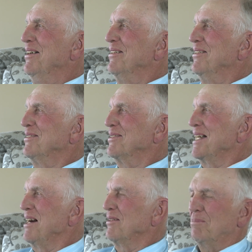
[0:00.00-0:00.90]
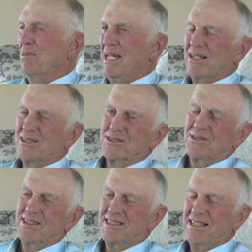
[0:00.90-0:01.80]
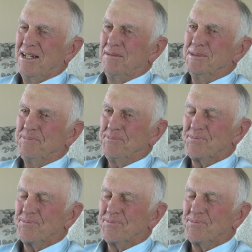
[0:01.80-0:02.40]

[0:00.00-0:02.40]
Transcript: we were down to Blair's one time, and